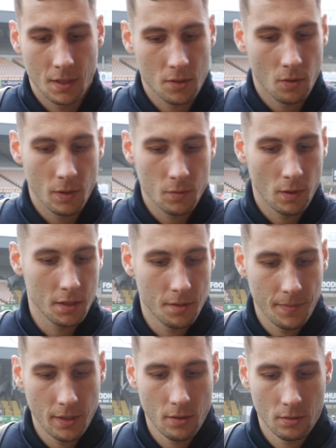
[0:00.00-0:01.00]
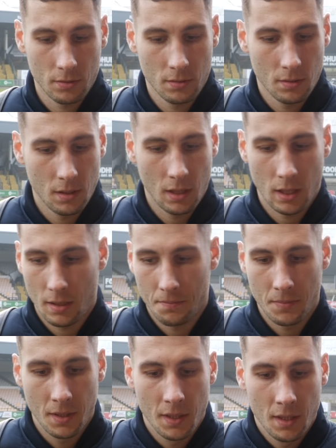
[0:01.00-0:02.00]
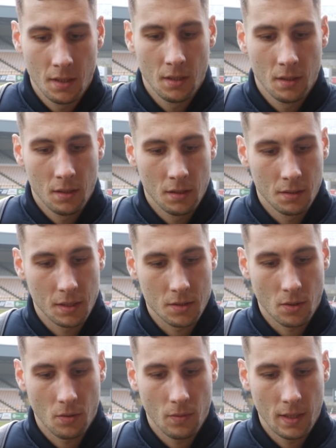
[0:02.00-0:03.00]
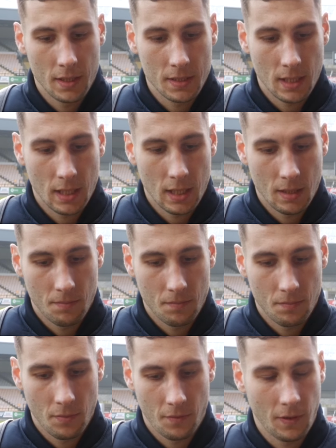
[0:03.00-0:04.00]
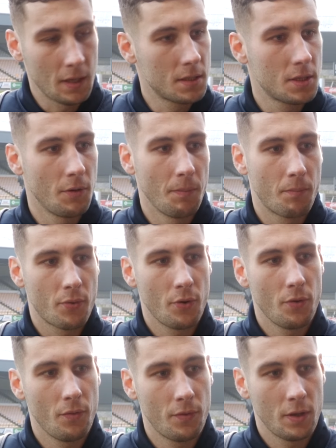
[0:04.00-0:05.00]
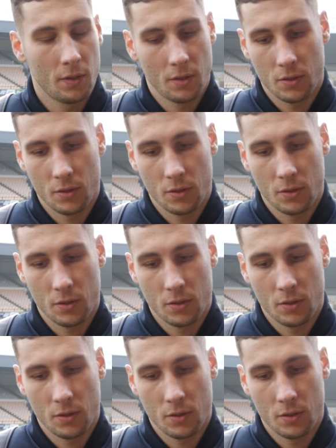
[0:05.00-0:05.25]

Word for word: there's always work to be done. Um, there's always um, things to improve.